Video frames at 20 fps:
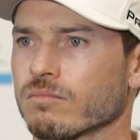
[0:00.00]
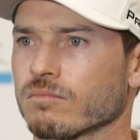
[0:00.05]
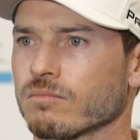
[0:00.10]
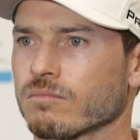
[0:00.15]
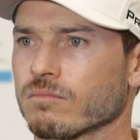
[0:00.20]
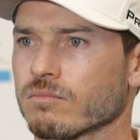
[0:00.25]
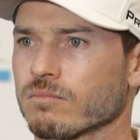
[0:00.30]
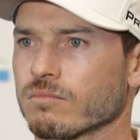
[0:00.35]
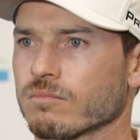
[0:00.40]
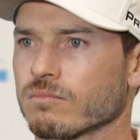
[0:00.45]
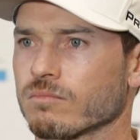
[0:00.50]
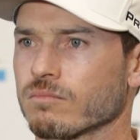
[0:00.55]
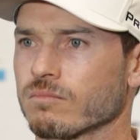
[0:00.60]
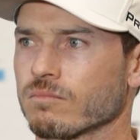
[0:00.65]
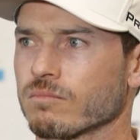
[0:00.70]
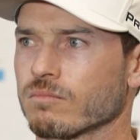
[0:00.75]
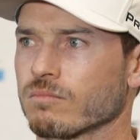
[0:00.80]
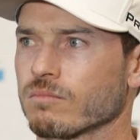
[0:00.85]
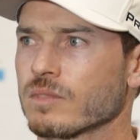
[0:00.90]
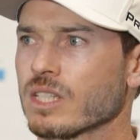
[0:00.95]
responding to you
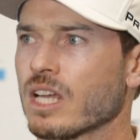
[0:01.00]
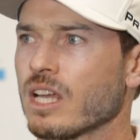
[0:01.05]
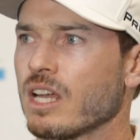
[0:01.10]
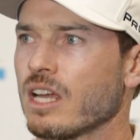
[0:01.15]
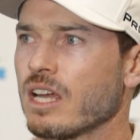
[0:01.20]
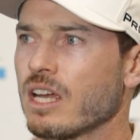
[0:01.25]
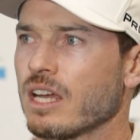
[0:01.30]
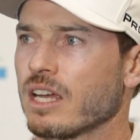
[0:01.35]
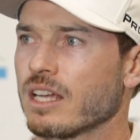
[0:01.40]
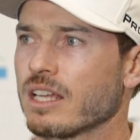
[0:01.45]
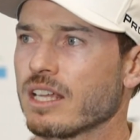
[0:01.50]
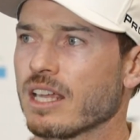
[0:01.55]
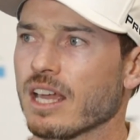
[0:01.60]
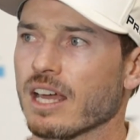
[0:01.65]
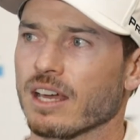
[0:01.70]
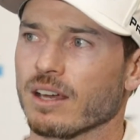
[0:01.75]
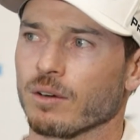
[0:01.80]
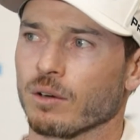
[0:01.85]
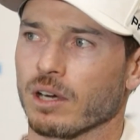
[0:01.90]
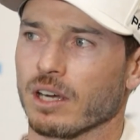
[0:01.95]
today?
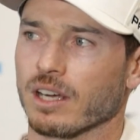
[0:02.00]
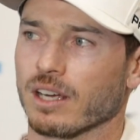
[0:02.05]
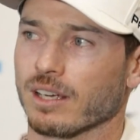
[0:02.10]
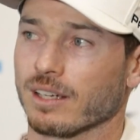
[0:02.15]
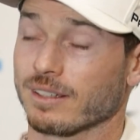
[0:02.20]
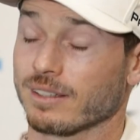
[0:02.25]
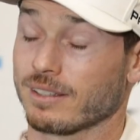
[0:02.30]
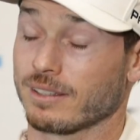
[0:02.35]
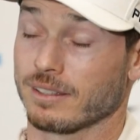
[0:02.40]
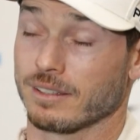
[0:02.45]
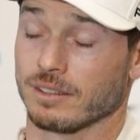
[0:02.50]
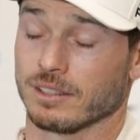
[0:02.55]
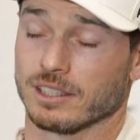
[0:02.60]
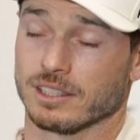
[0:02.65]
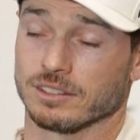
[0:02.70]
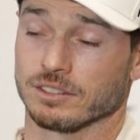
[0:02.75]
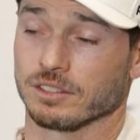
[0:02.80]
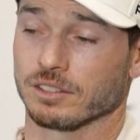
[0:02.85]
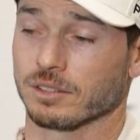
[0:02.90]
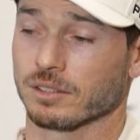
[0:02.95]
Yeah,
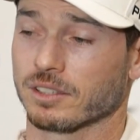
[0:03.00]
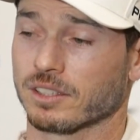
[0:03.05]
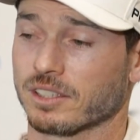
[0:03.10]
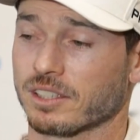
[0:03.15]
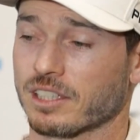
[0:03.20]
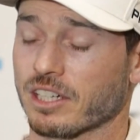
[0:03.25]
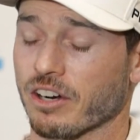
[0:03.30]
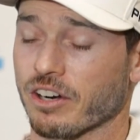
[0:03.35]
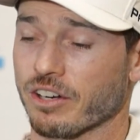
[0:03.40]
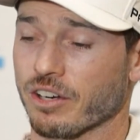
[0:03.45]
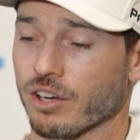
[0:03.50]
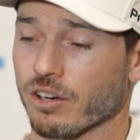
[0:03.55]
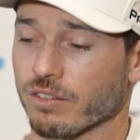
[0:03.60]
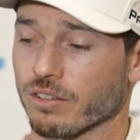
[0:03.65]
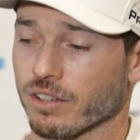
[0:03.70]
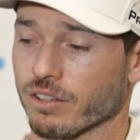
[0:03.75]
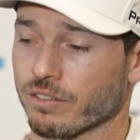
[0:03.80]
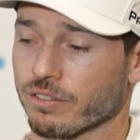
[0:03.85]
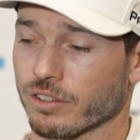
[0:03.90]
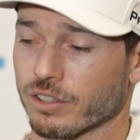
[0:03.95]
I, was carried
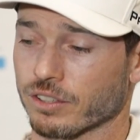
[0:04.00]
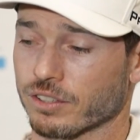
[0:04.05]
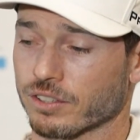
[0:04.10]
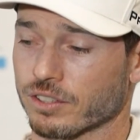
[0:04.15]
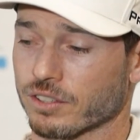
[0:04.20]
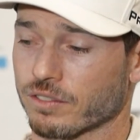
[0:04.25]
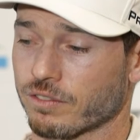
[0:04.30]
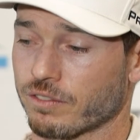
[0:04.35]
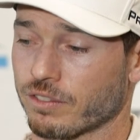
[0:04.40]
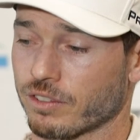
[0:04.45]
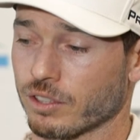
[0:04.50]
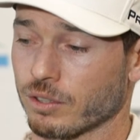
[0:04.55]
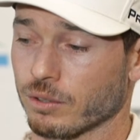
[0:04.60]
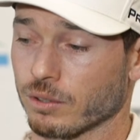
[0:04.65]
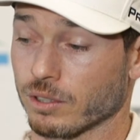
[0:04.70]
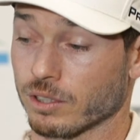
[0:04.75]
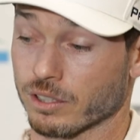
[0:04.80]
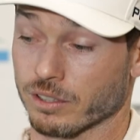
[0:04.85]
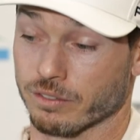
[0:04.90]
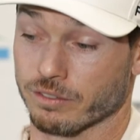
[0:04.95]
over the first
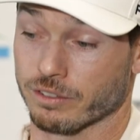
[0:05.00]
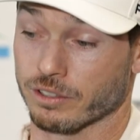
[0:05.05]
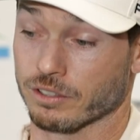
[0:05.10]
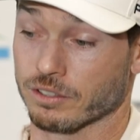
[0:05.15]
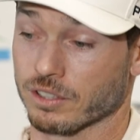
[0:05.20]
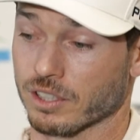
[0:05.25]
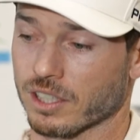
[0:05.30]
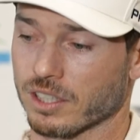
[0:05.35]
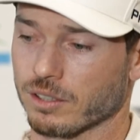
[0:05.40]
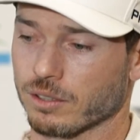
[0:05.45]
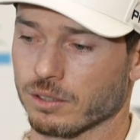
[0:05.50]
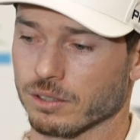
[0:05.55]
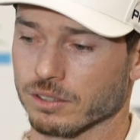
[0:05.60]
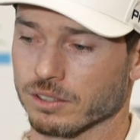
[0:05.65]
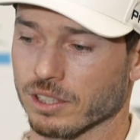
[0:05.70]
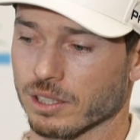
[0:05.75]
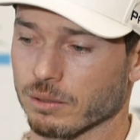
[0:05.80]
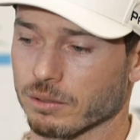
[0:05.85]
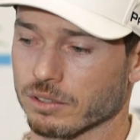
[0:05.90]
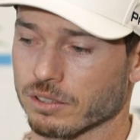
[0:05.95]
few or the first eight
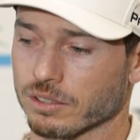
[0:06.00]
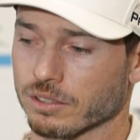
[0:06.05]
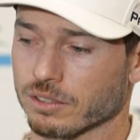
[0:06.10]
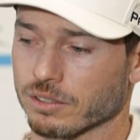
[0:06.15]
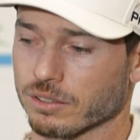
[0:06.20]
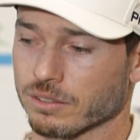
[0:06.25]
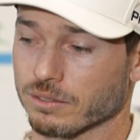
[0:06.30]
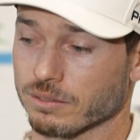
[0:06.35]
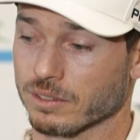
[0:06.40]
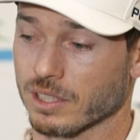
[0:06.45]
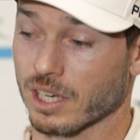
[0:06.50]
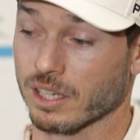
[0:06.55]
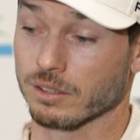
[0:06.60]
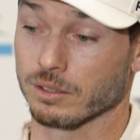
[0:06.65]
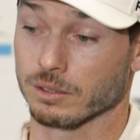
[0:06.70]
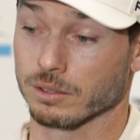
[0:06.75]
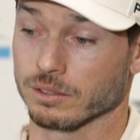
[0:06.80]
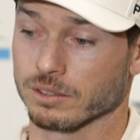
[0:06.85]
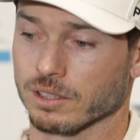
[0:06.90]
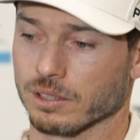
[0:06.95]
holes. I was nine
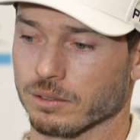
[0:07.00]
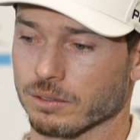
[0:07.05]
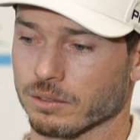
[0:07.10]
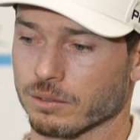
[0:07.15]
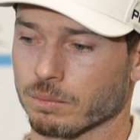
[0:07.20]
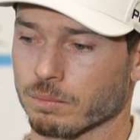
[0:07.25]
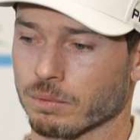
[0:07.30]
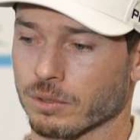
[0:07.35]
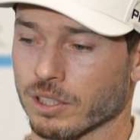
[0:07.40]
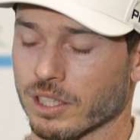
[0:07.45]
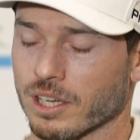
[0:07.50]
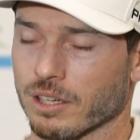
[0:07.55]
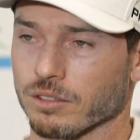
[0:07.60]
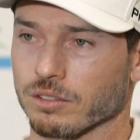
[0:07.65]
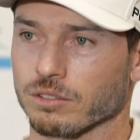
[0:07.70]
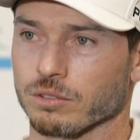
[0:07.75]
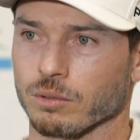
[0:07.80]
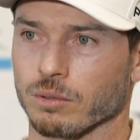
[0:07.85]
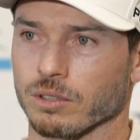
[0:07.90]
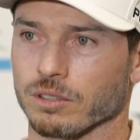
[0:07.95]
holes. I was pretty out of
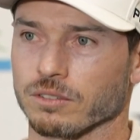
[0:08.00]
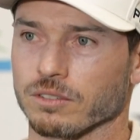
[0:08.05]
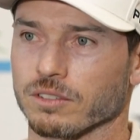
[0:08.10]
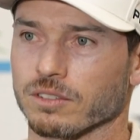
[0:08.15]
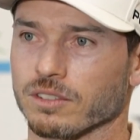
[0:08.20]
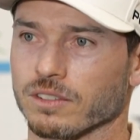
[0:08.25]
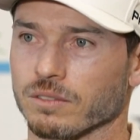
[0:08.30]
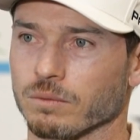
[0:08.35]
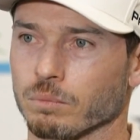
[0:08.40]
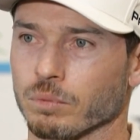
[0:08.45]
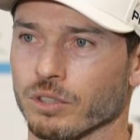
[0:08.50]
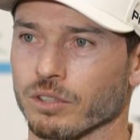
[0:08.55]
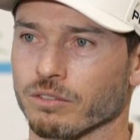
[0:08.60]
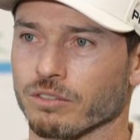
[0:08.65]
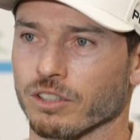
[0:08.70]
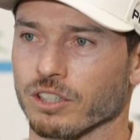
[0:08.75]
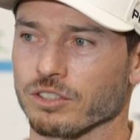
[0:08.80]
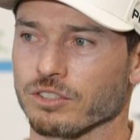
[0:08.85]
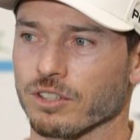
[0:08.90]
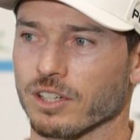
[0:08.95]
sorts and pretty
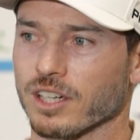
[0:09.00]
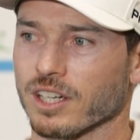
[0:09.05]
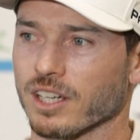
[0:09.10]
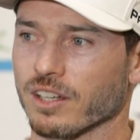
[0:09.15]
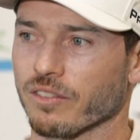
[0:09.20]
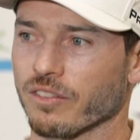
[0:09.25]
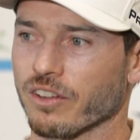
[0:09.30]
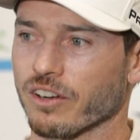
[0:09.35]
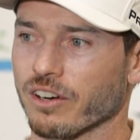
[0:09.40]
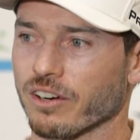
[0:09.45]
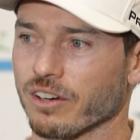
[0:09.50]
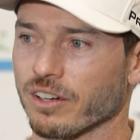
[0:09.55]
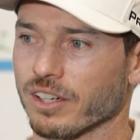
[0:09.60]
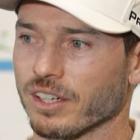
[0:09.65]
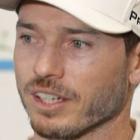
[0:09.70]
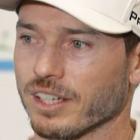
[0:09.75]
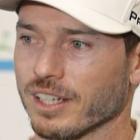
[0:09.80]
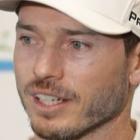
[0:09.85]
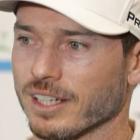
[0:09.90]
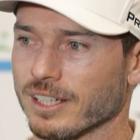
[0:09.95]
frustrated out there,
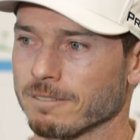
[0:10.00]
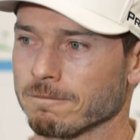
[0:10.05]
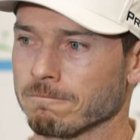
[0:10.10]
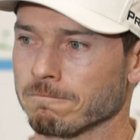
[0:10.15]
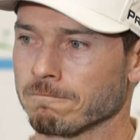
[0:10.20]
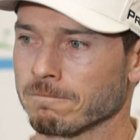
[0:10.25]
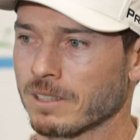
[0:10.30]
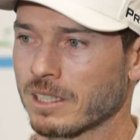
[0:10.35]
and um,